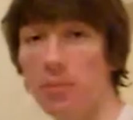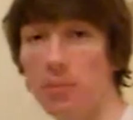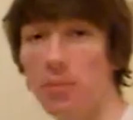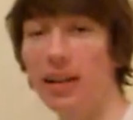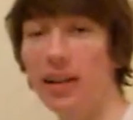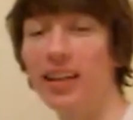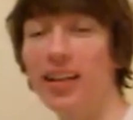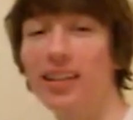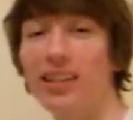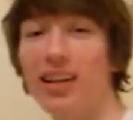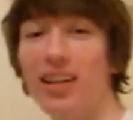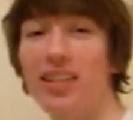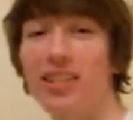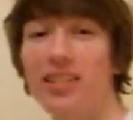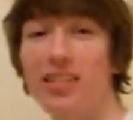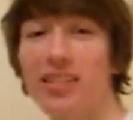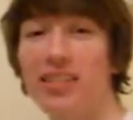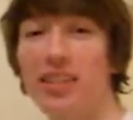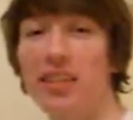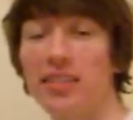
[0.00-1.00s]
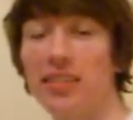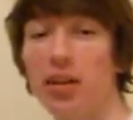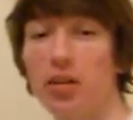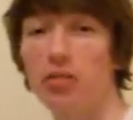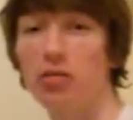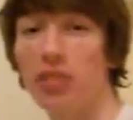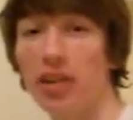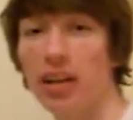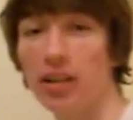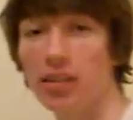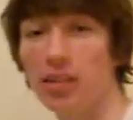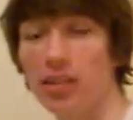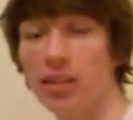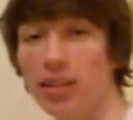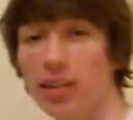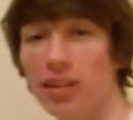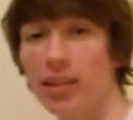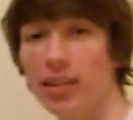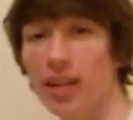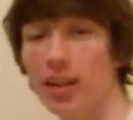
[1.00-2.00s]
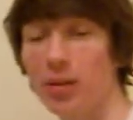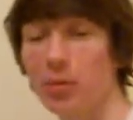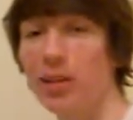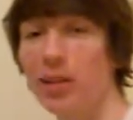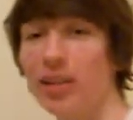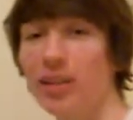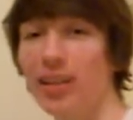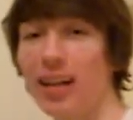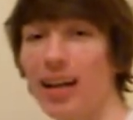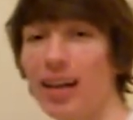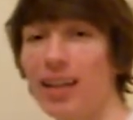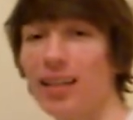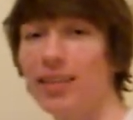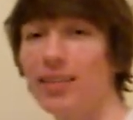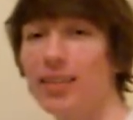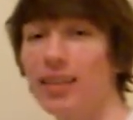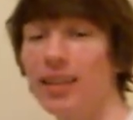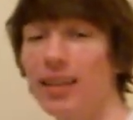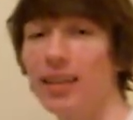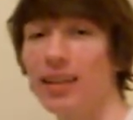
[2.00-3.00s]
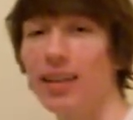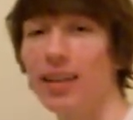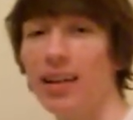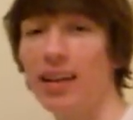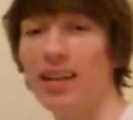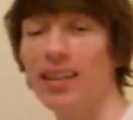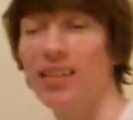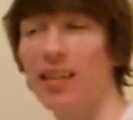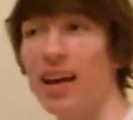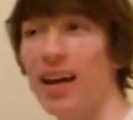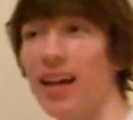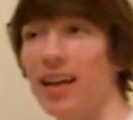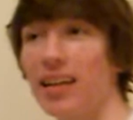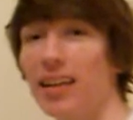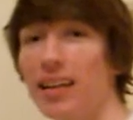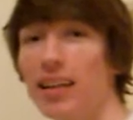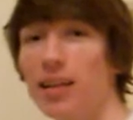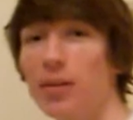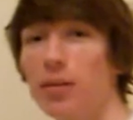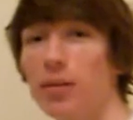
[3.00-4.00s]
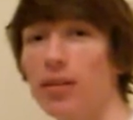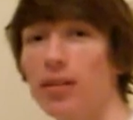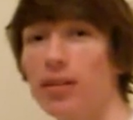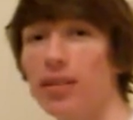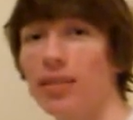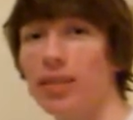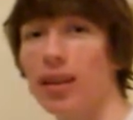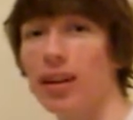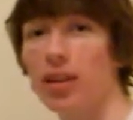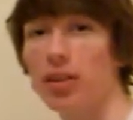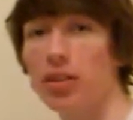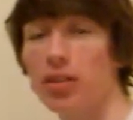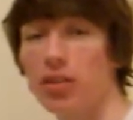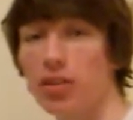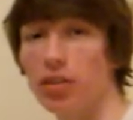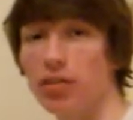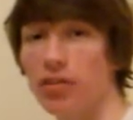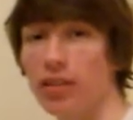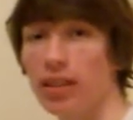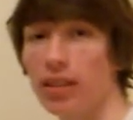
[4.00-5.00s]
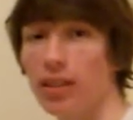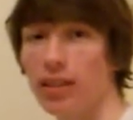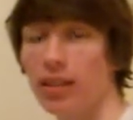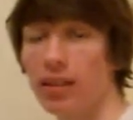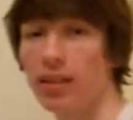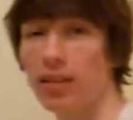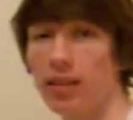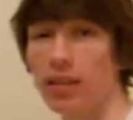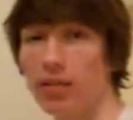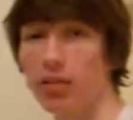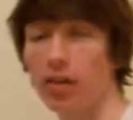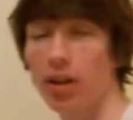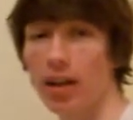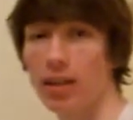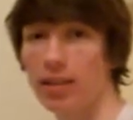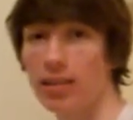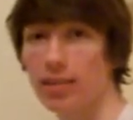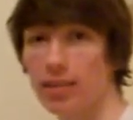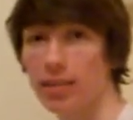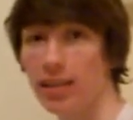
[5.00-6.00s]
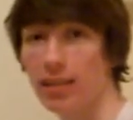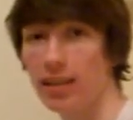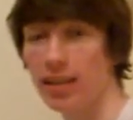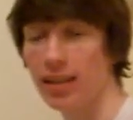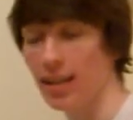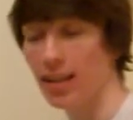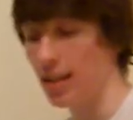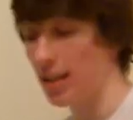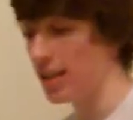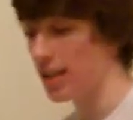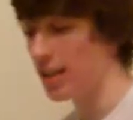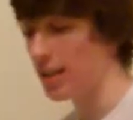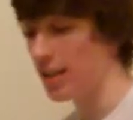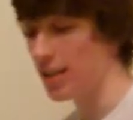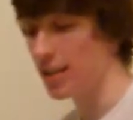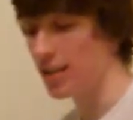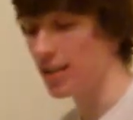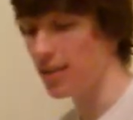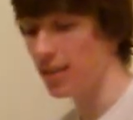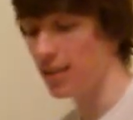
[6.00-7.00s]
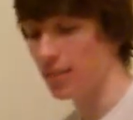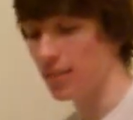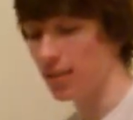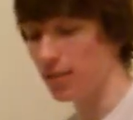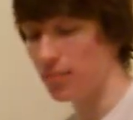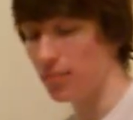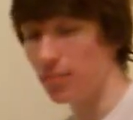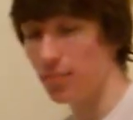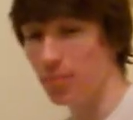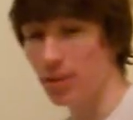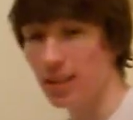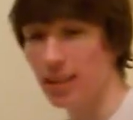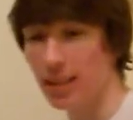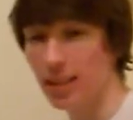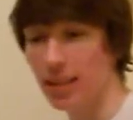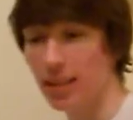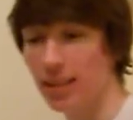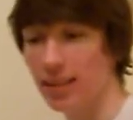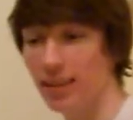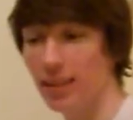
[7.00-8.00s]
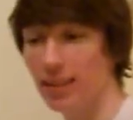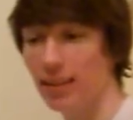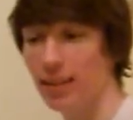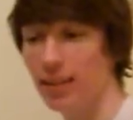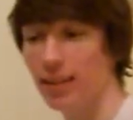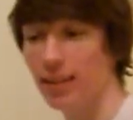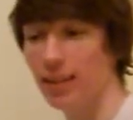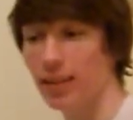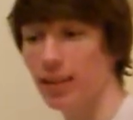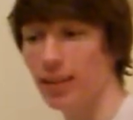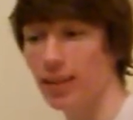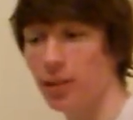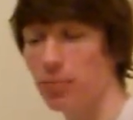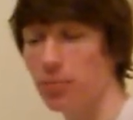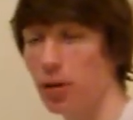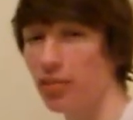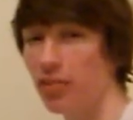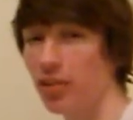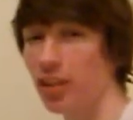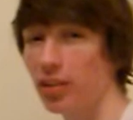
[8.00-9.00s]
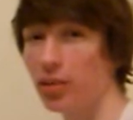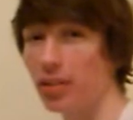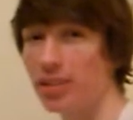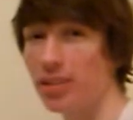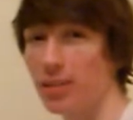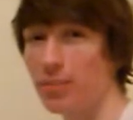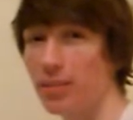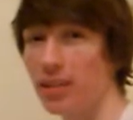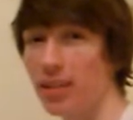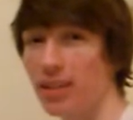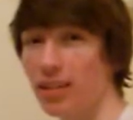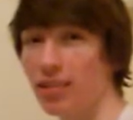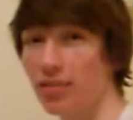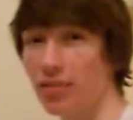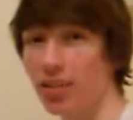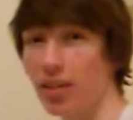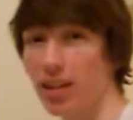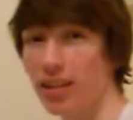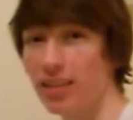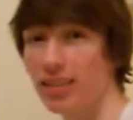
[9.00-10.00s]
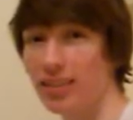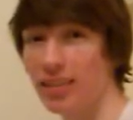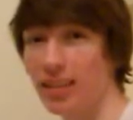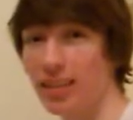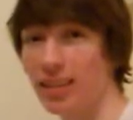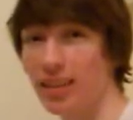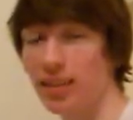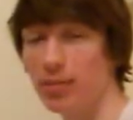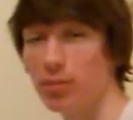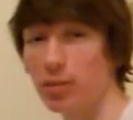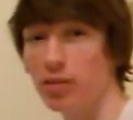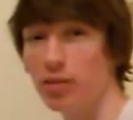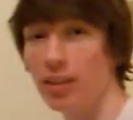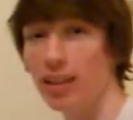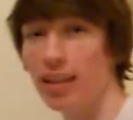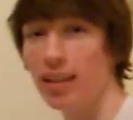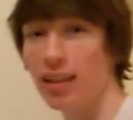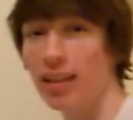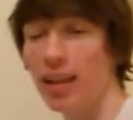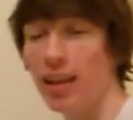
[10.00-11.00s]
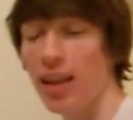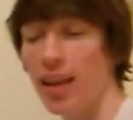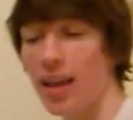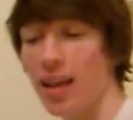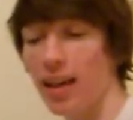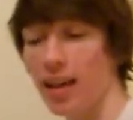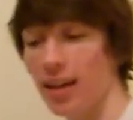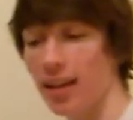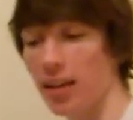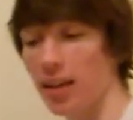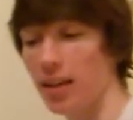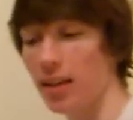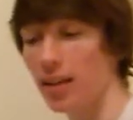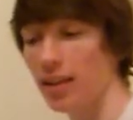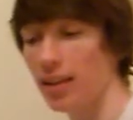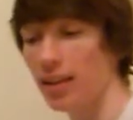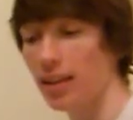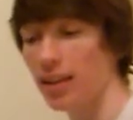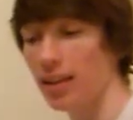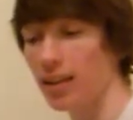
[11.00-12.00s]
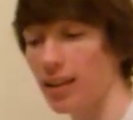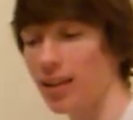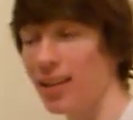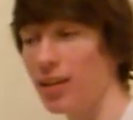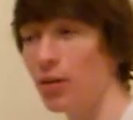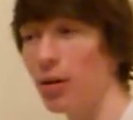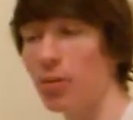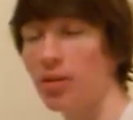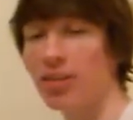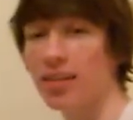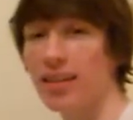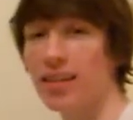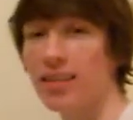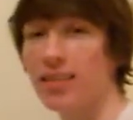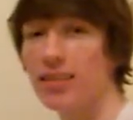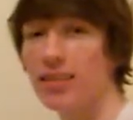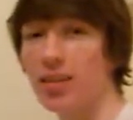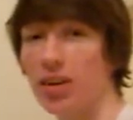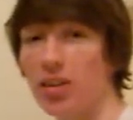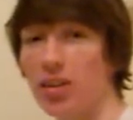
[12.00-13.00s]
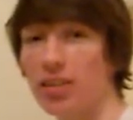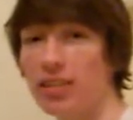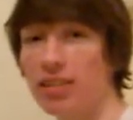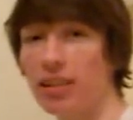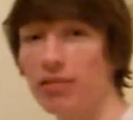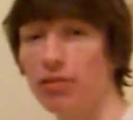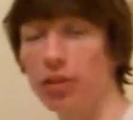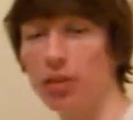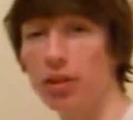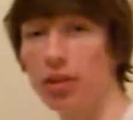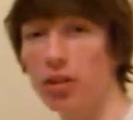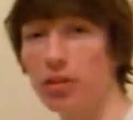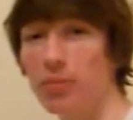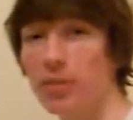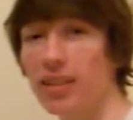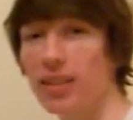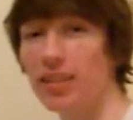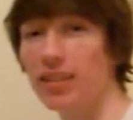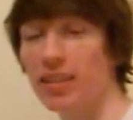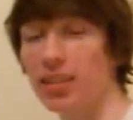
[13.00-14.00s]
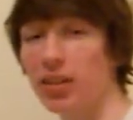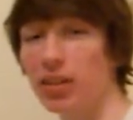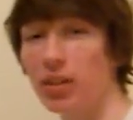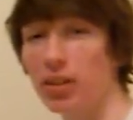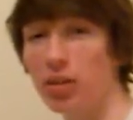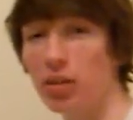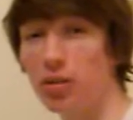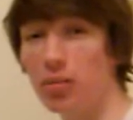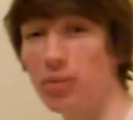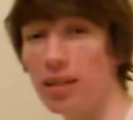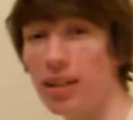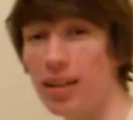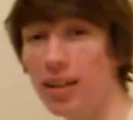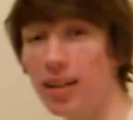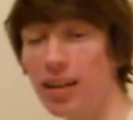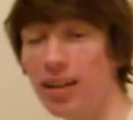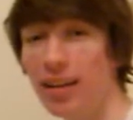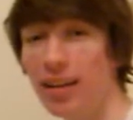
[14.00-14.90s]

Ben acknowledges his own failure and realized that he was undeserving of grace. He could be the perfect recipient of grace in this movie. Uh, he represents all the sinful humans, including you and me.